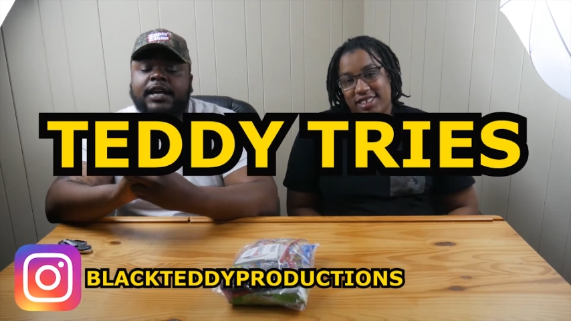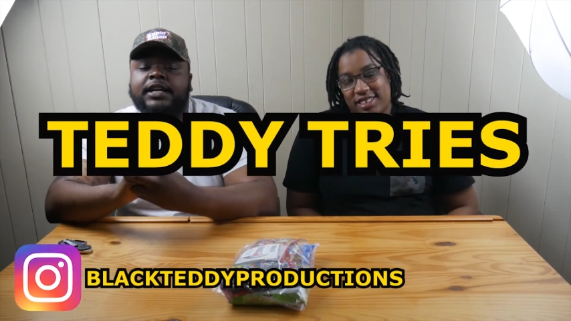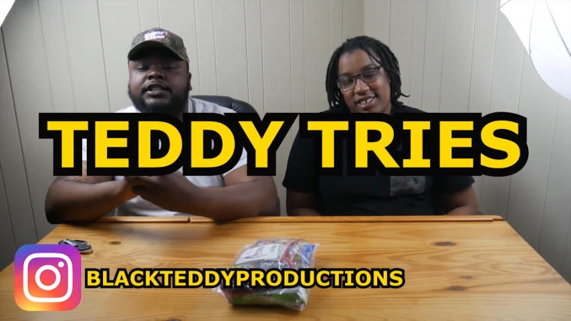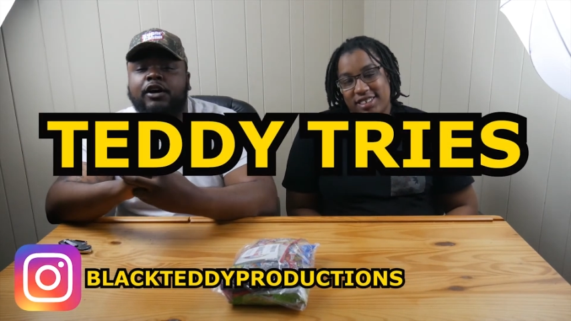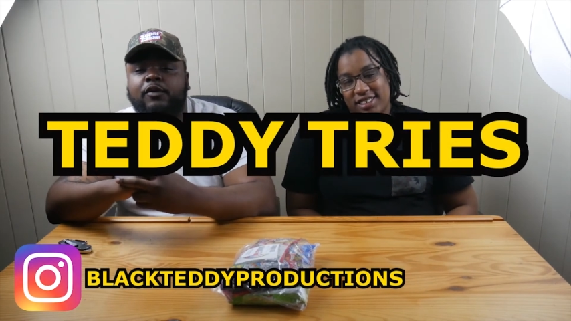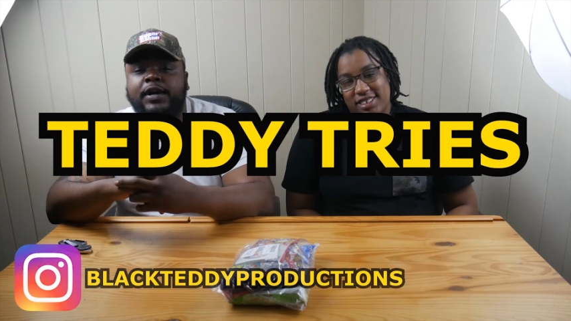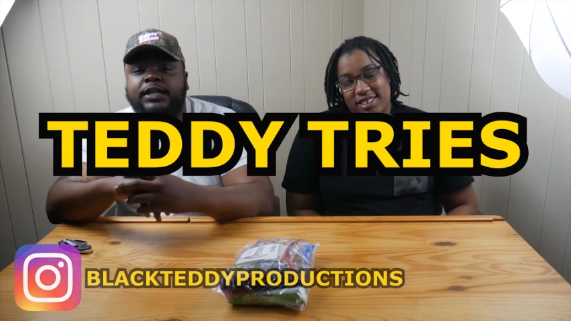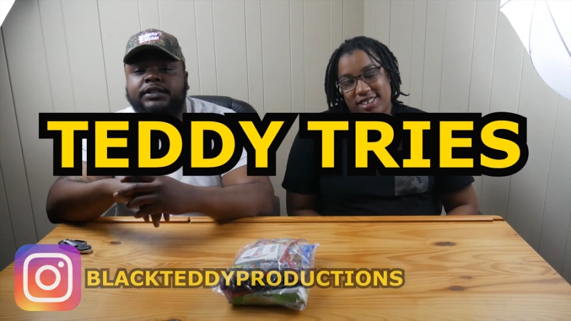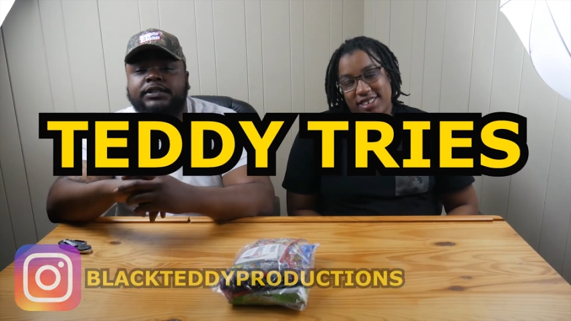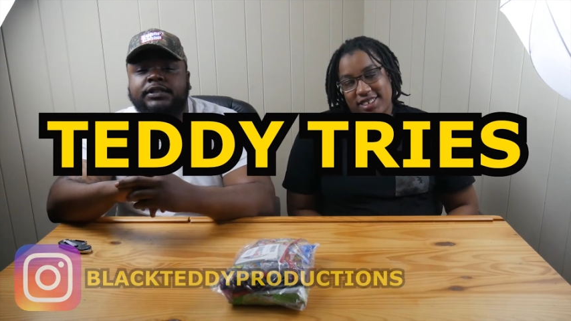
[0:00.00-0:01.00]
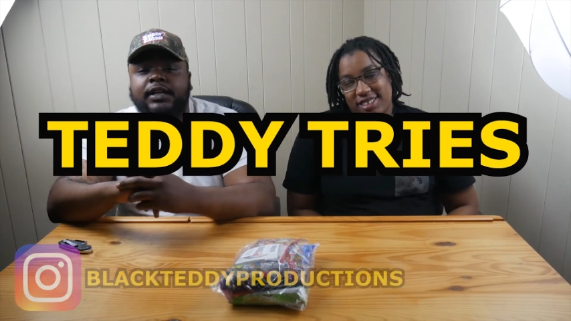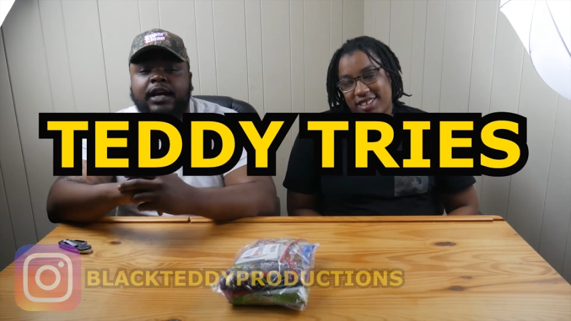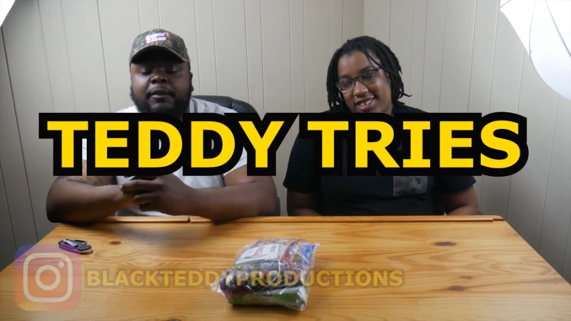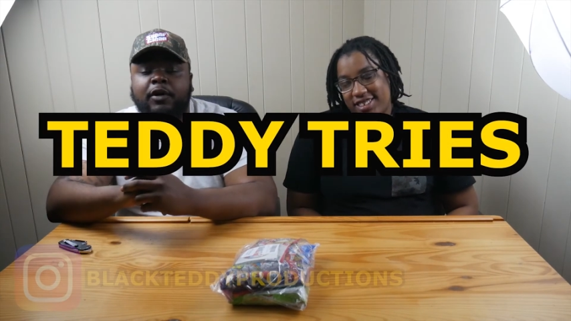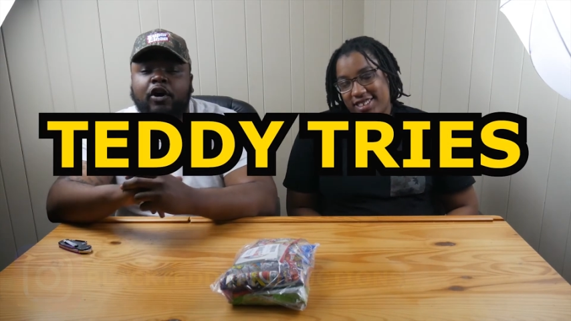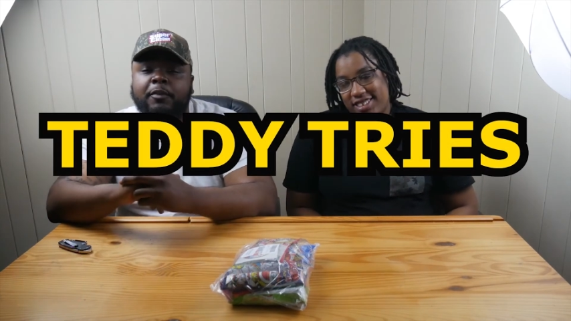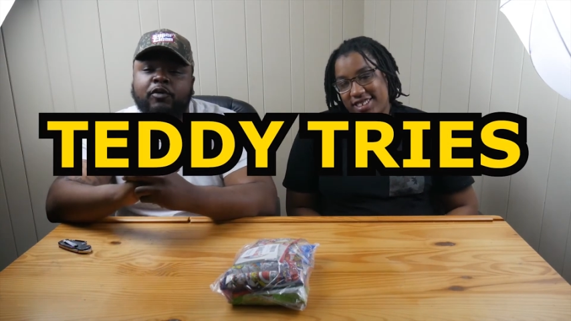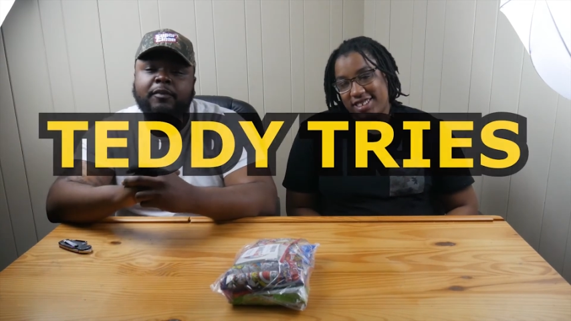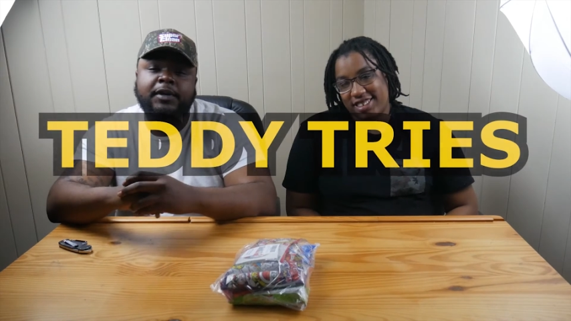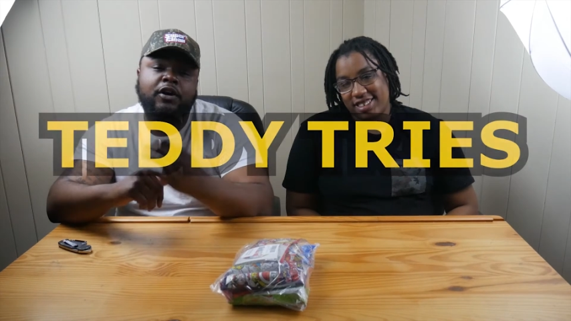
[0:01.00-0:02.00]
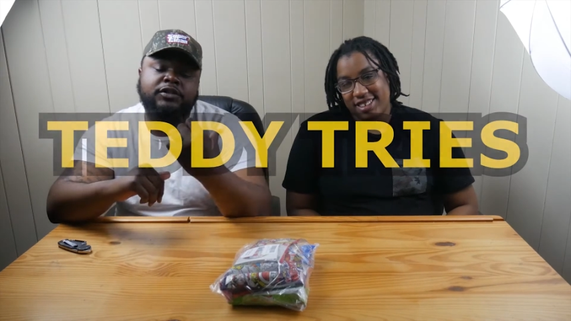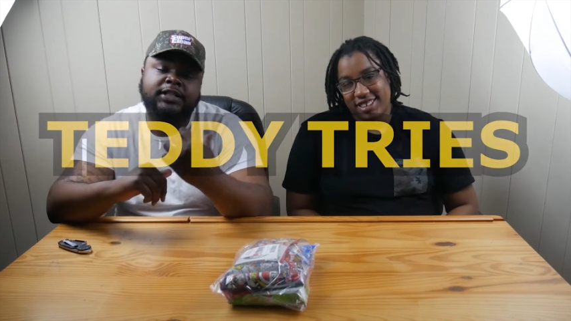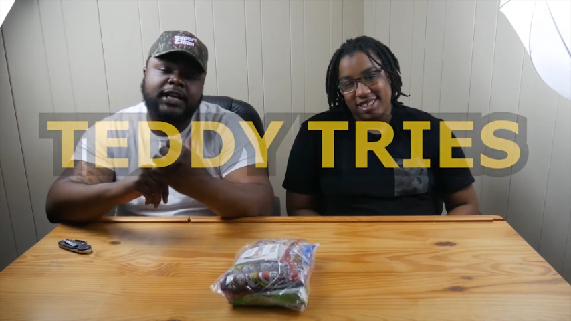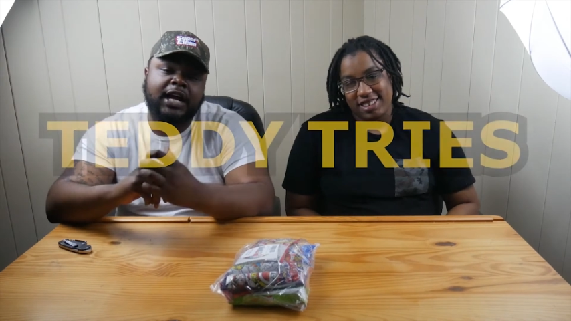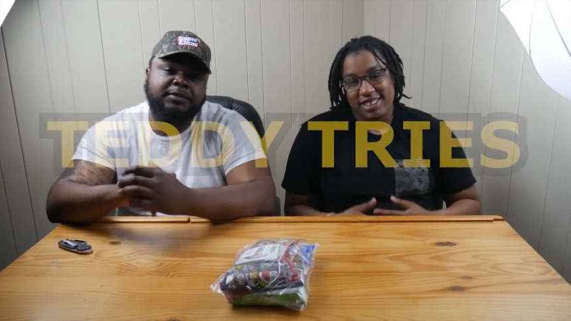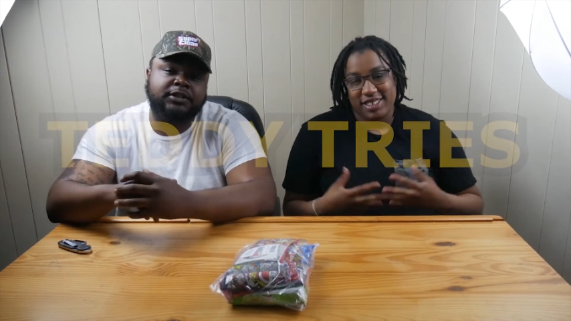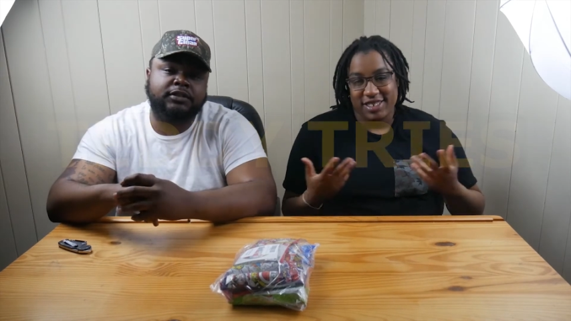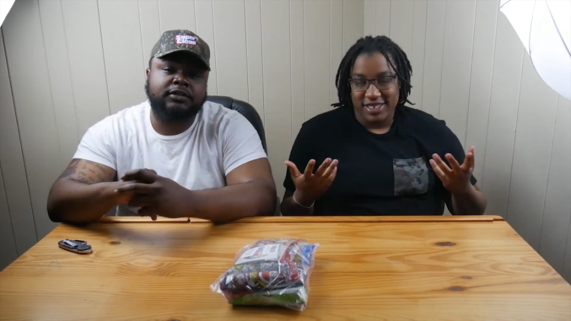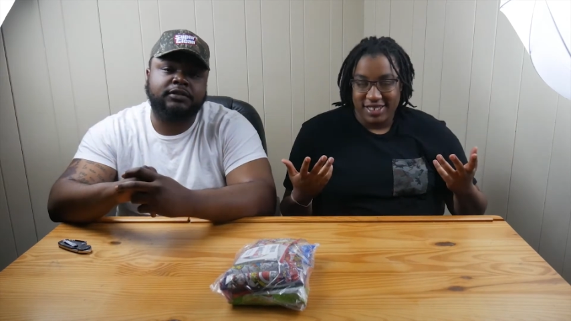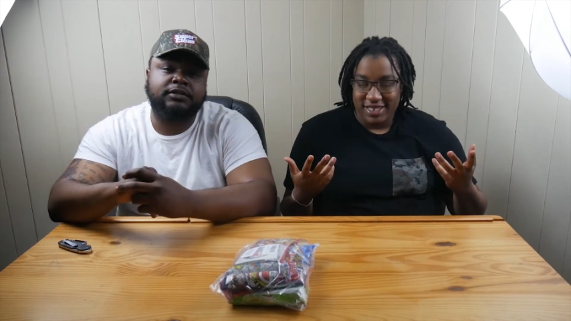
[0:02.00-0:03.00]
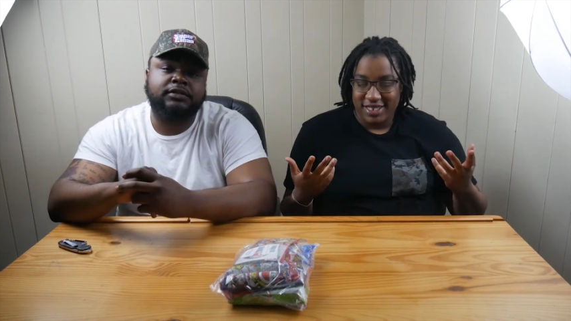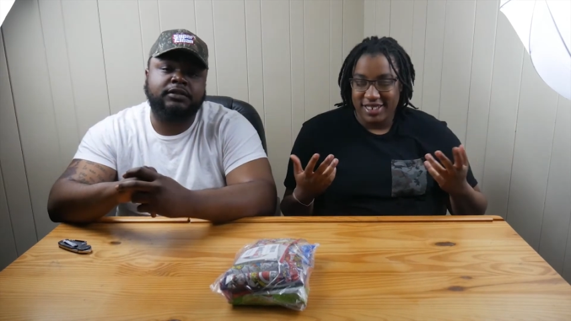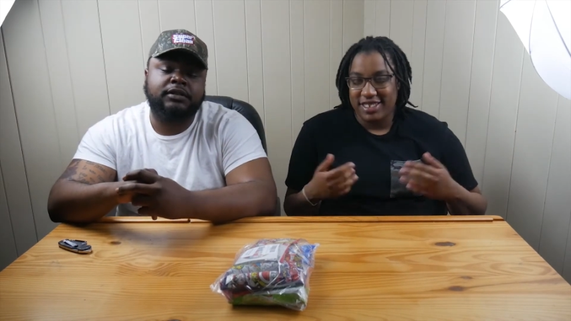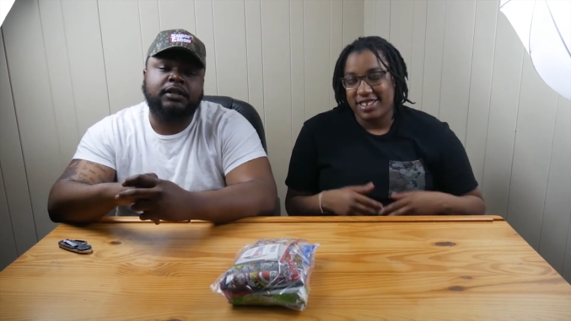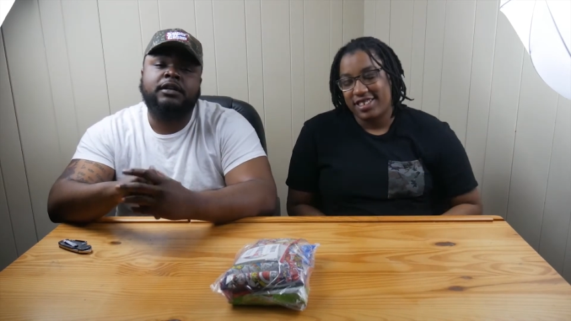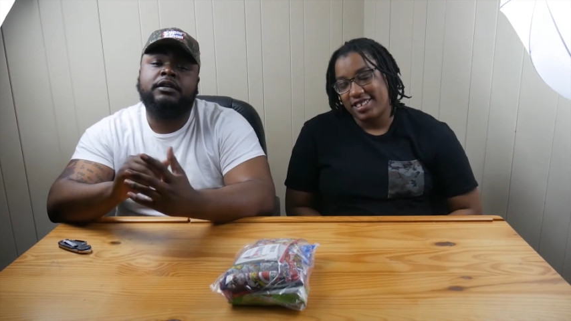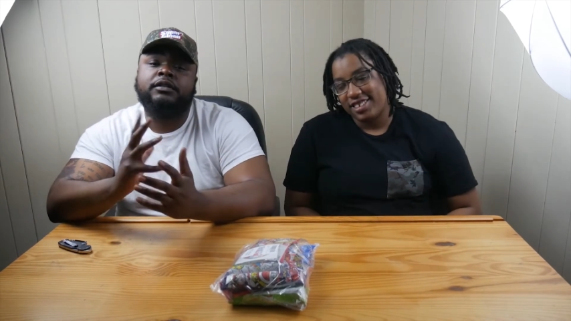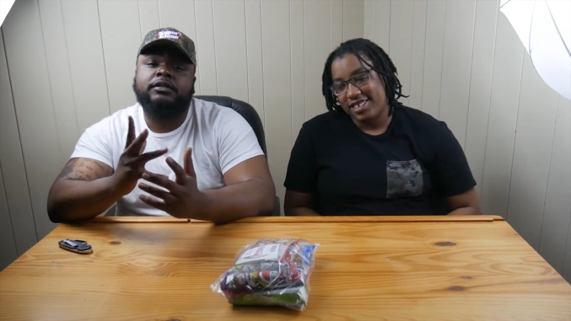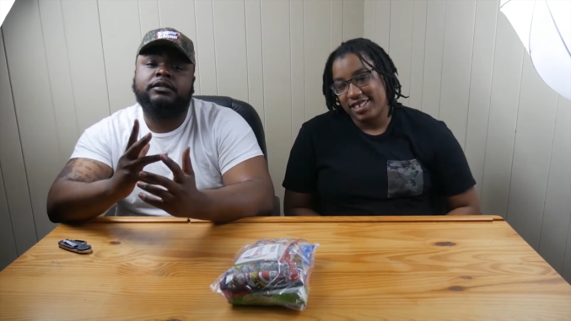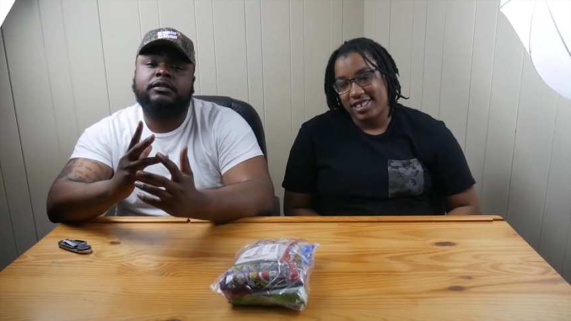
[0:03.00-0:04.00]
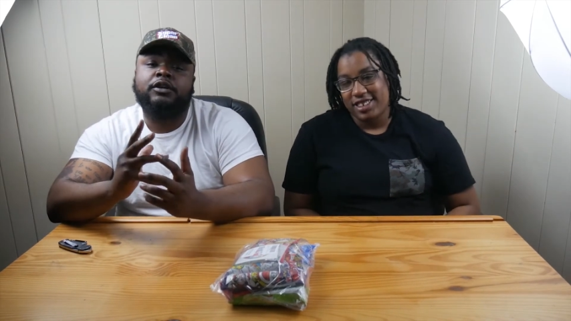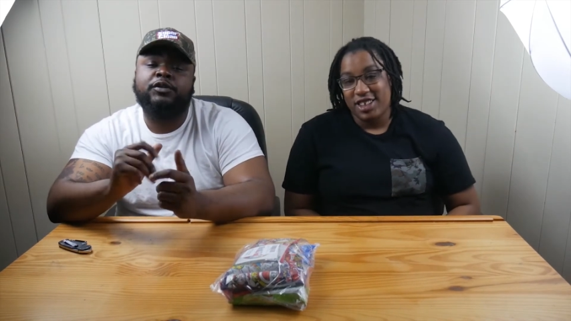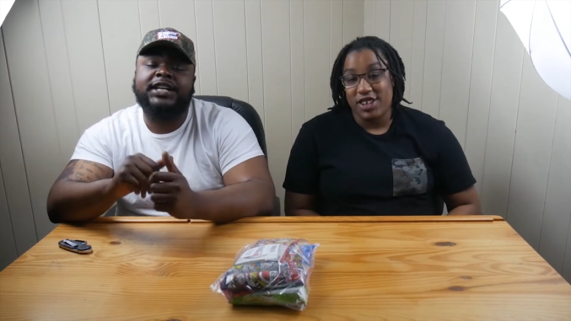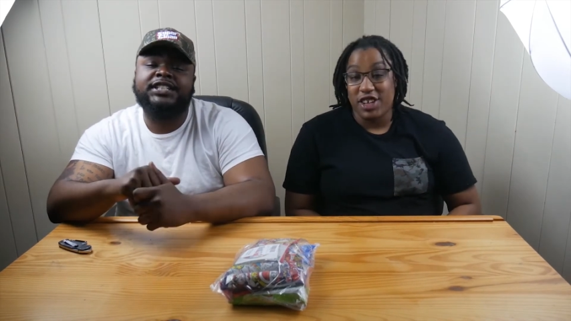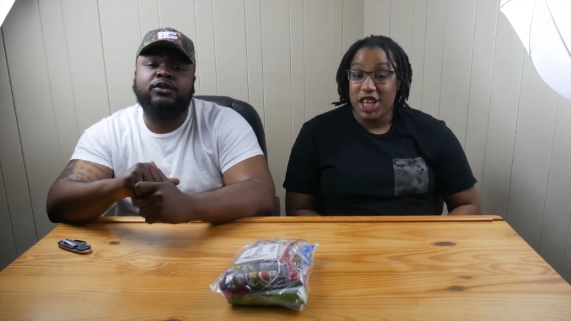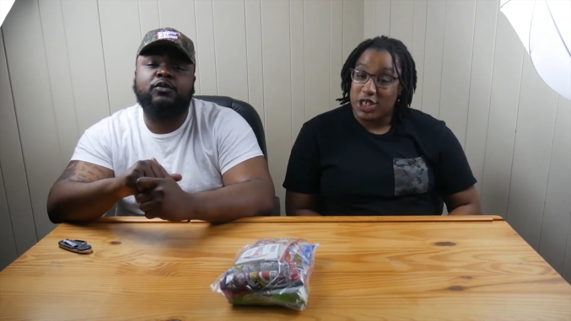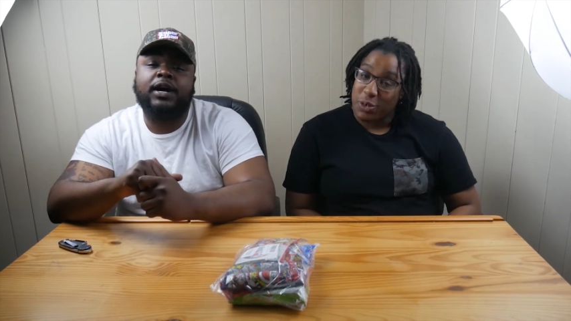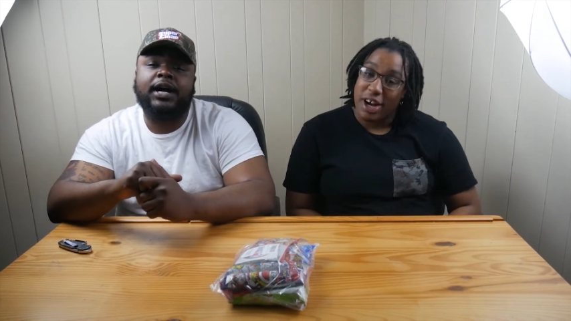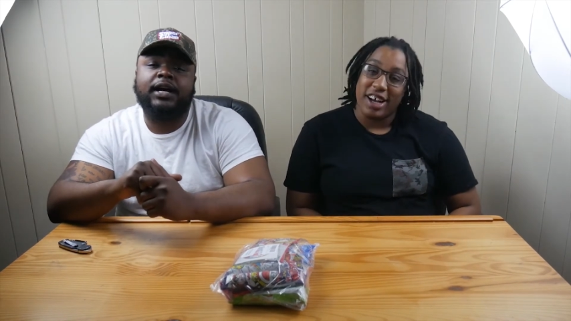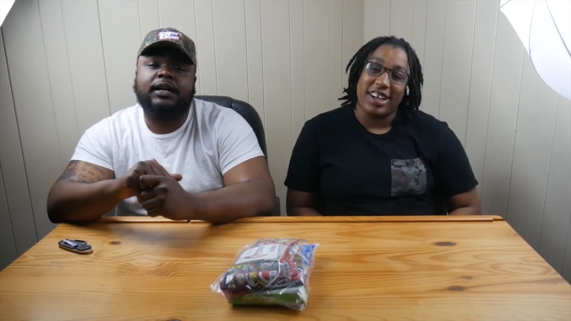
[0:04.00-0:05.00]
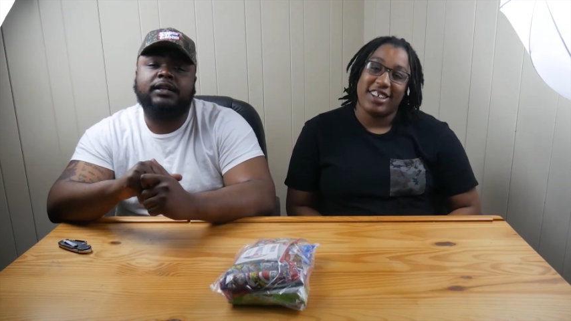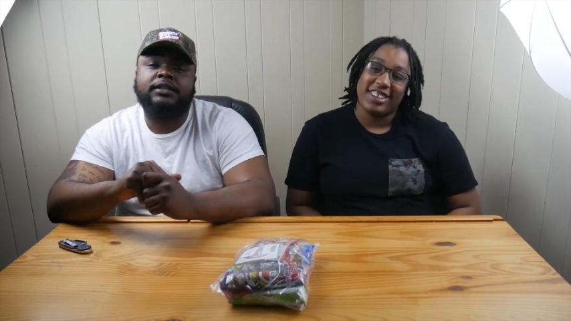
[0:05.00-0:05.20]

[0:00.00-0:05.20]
Speaker 1: As always, I got my homie with me, OG Gapster. Konichiwa. Konnichiwa.